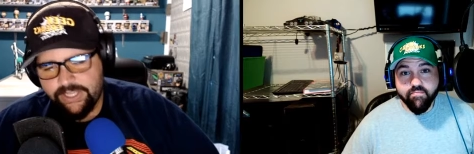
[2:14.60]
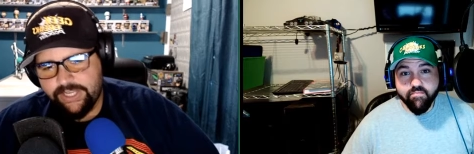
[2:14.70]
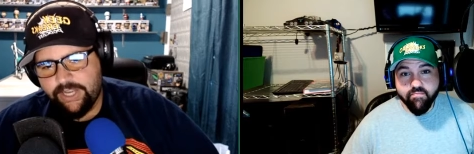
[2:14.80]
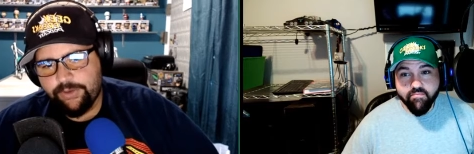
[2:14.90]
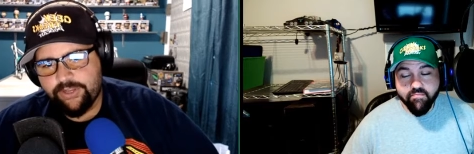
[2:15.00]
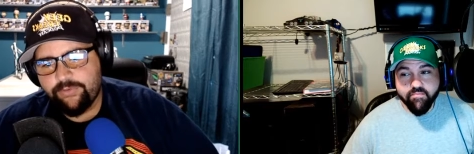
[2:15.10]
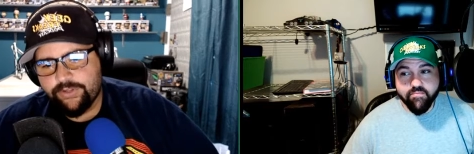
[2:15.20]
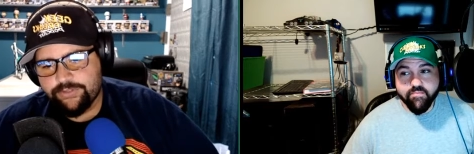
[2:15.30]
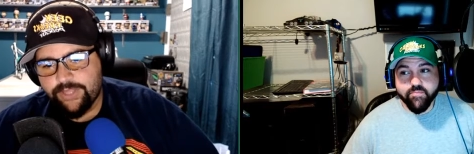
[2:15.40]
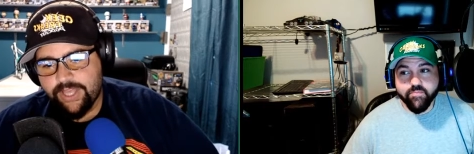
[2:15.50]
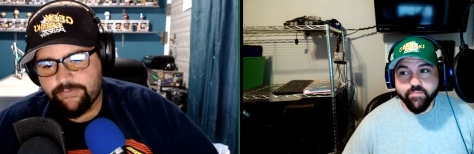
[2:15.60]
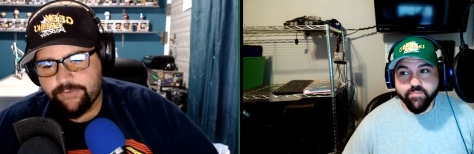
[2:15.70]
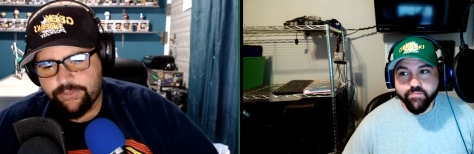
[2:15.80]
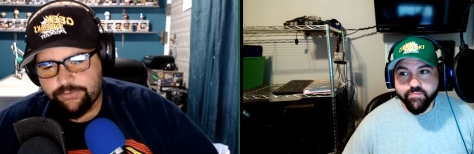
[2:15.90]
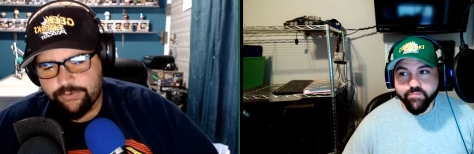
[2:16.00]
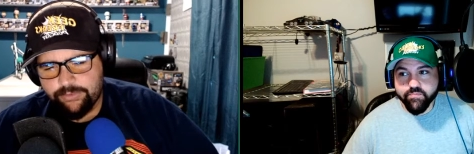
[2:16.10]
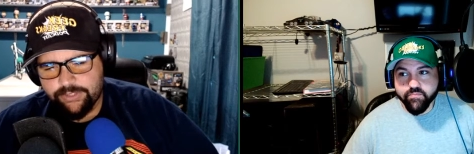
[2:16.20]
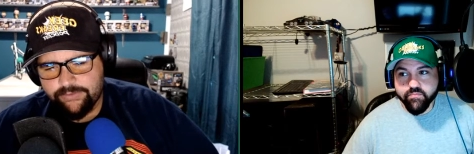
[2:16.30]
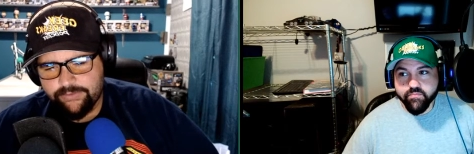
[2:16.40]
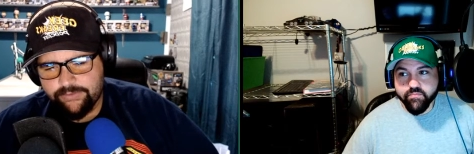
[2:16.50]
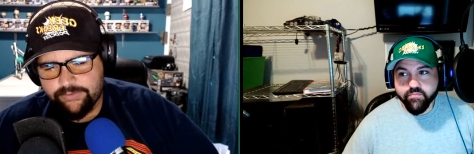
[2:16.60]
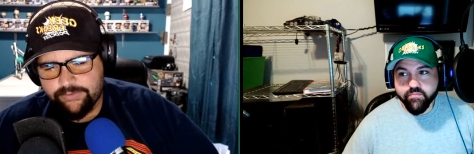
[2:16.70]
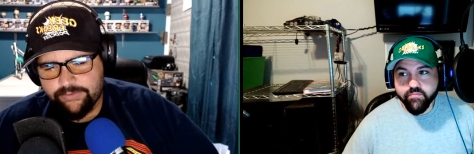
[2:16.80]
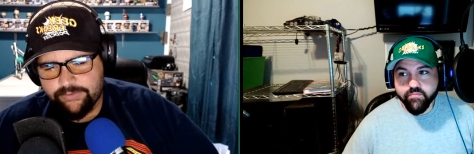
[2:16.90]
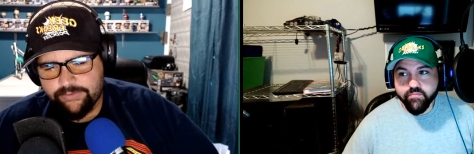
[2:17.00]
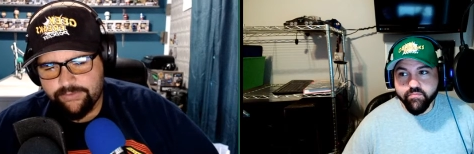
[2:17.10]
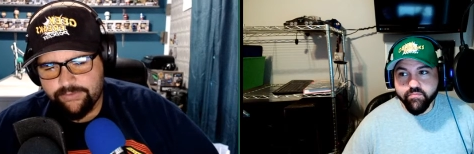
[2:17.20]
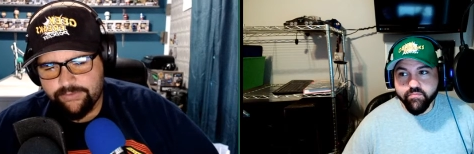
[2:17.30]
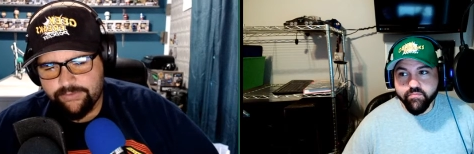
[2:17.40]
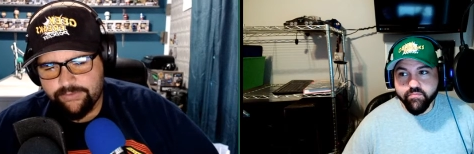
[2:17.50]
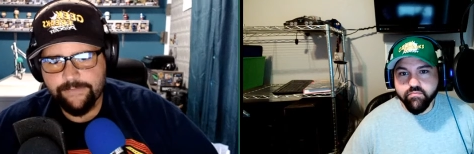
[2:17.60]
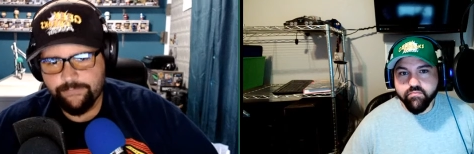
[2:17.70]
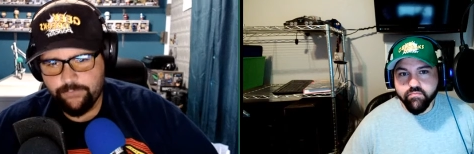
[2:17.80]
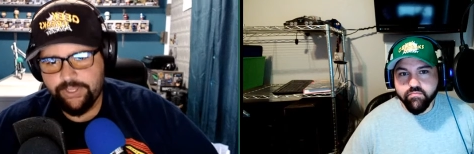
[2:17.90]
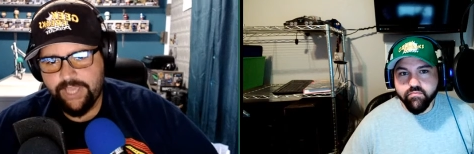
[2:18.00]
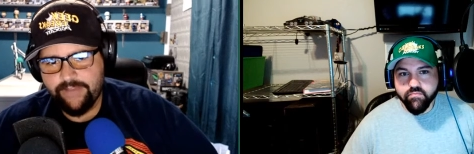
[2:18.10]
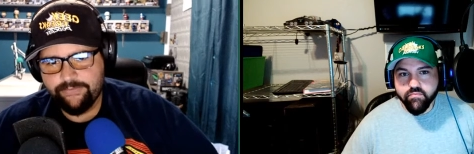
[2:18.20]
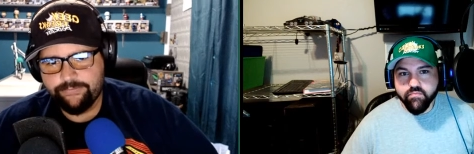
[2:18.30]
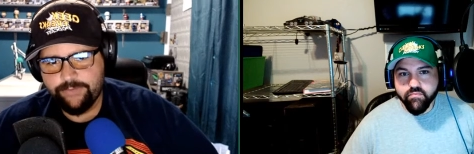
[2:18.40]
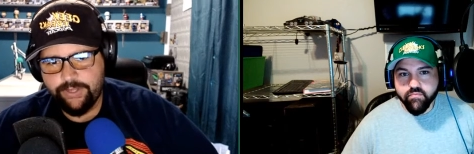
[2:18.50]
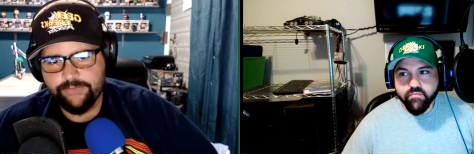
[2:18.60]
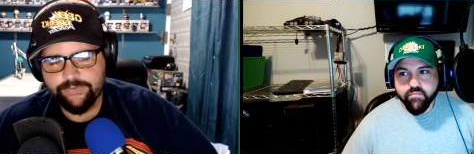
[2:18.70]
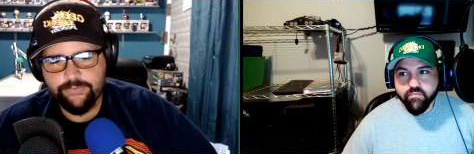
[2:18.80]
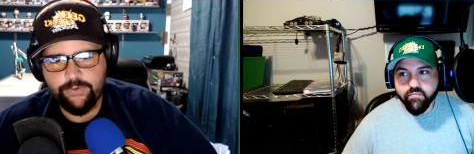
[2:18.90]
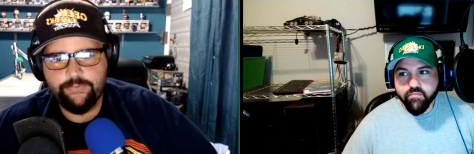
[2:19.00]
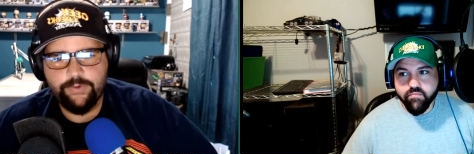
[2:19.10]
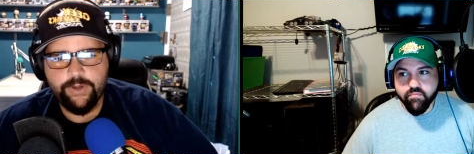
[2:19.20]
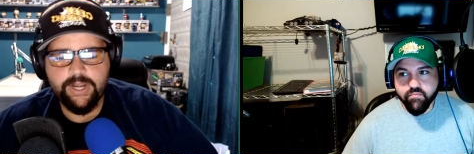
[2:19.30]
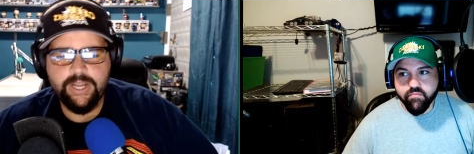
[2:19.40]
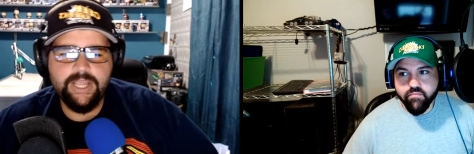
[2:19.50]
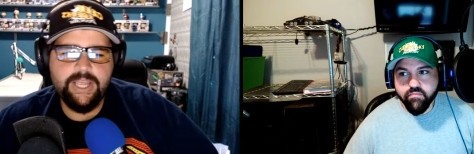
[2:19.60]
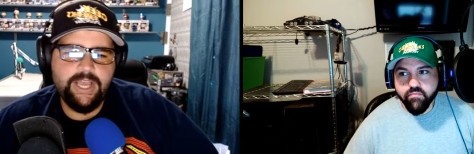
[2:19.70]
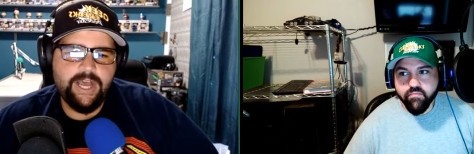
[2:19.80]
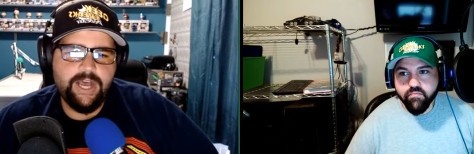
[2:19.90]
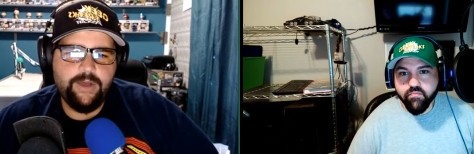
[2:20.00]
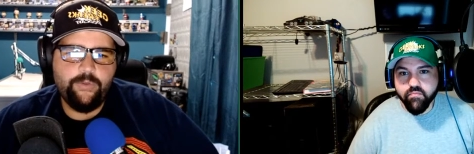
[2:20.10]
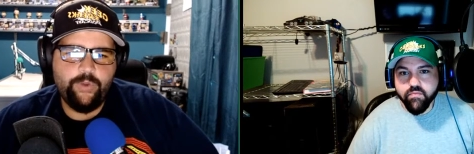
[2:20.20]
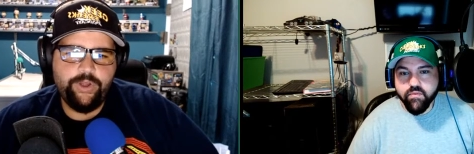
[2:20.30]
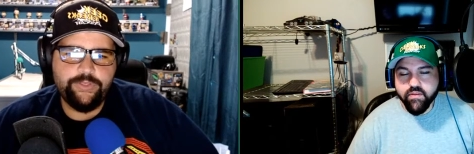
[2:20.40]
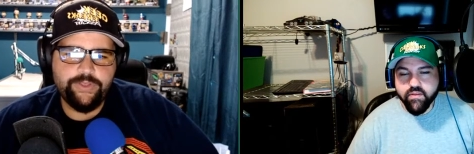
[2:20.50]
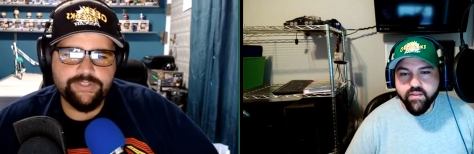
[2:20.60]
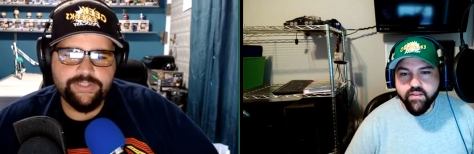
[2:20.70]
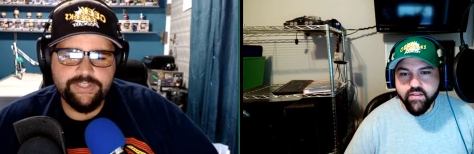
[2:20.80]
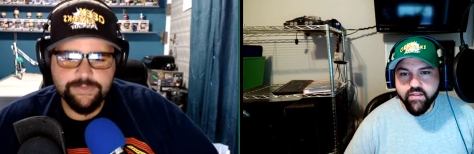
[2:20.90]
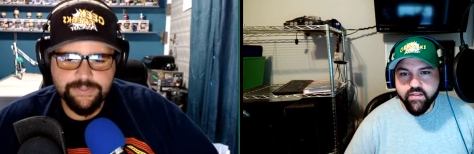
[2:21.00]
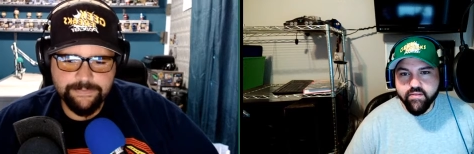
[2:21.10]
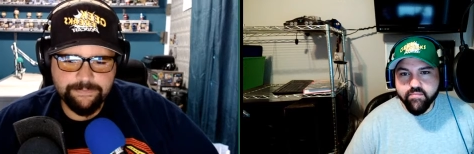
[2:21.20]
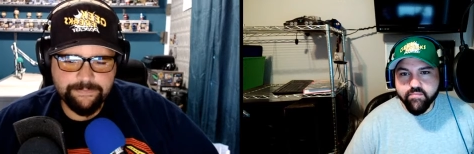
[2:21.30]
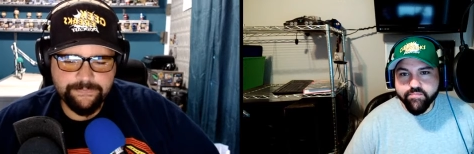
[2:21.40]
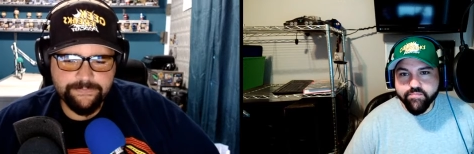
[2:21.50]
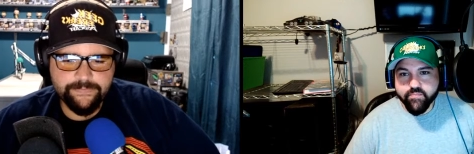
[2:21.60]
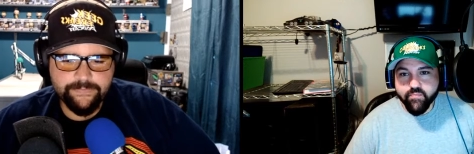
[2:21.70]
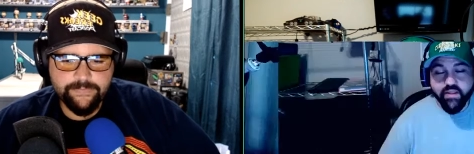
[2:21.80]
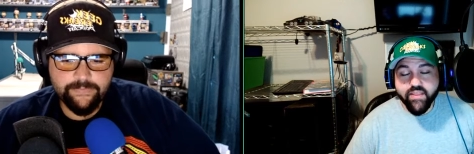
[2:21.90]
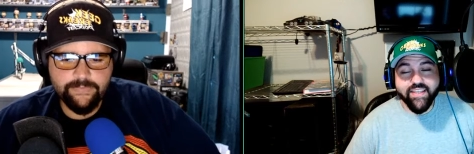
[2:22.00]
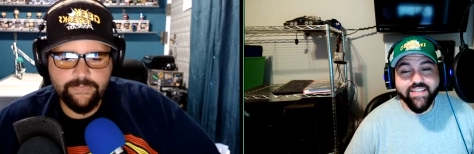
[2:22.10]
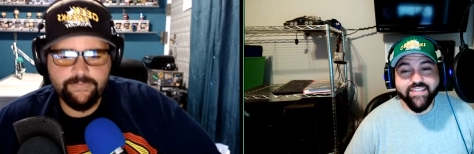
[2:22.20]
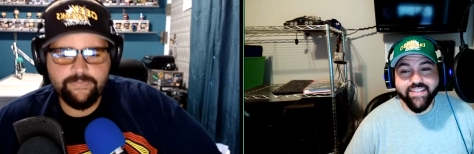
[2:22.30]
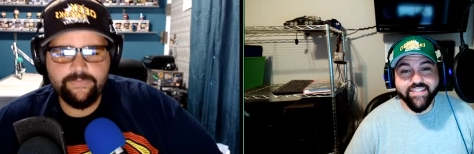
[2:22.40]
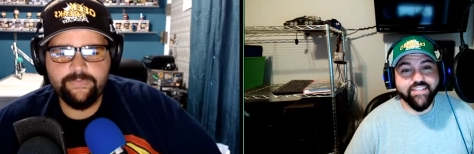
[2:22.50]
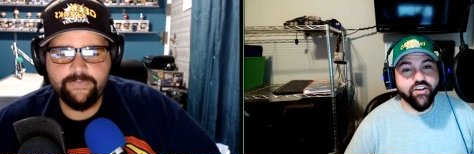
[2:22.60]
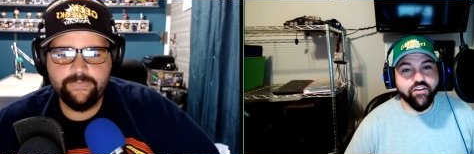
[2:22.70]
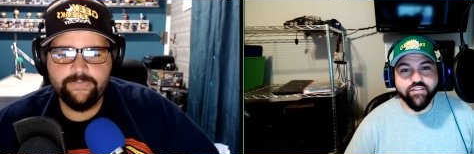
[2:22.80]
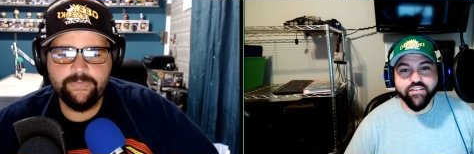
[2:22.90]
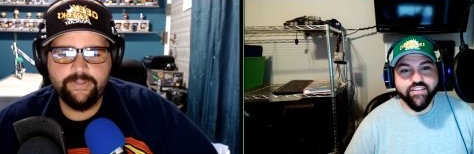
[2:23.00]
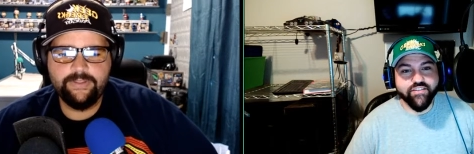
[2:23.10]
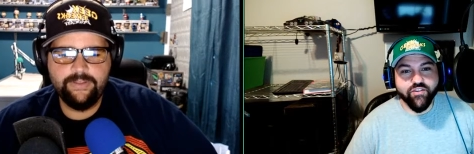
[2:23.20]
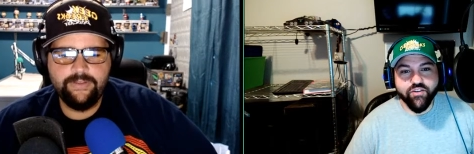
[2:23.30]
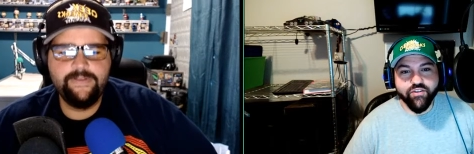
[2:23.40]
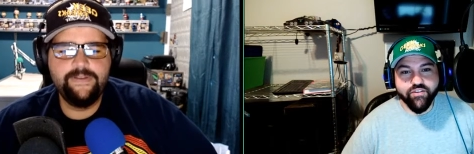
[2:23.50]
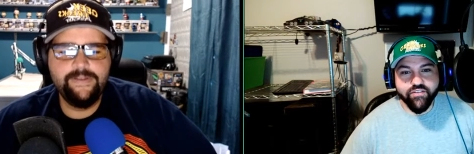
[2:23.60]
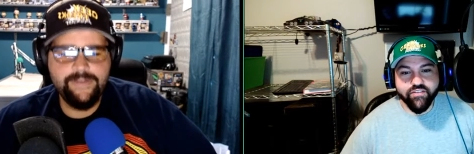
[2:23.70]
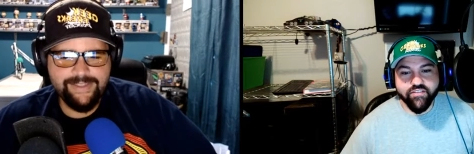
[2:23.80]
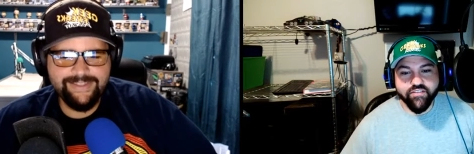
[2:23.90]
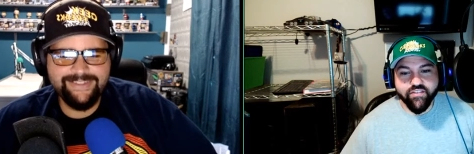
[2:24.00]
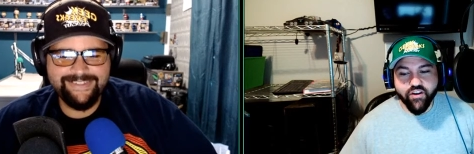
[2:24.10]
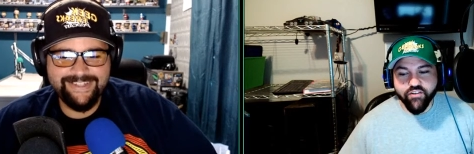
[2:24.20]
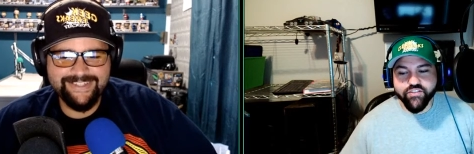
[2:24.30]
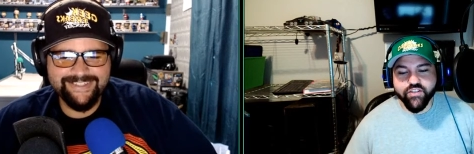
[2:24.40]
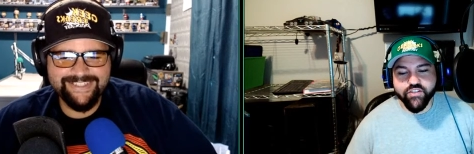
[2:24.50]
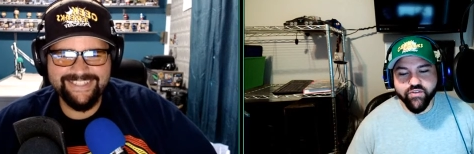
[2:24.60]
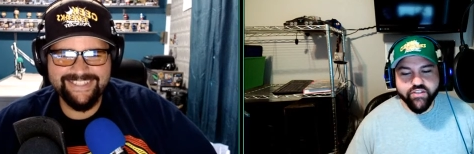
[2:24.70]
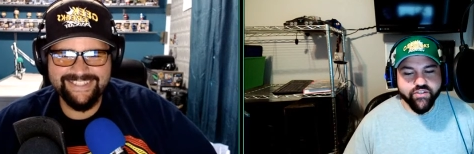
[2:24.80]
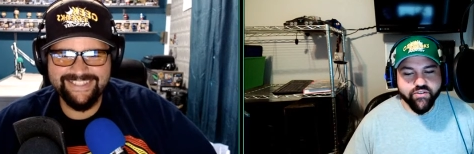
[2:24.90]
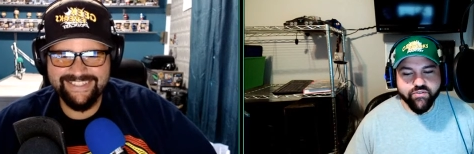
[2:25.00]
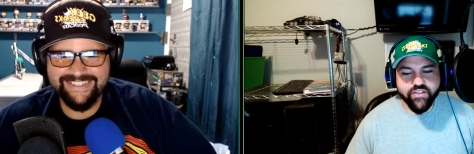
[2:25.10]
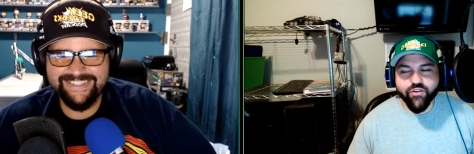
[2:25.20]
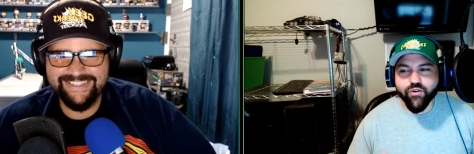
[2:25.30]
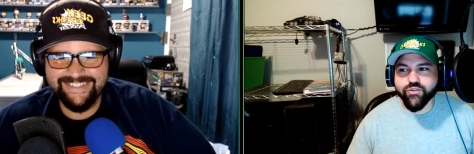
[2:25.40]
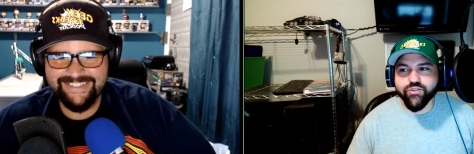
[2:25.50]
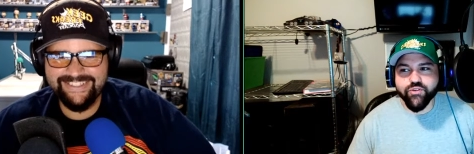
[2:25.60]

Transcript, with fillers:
Speaker 1: Now, Rick and Morty's only halfway through, I believe, all its seasons, but um, we have enough to vote for. Uh,
Speaker 2: what are your thoughts on these ones? These this is hard because these are all all yeah. such great shows, and they're all so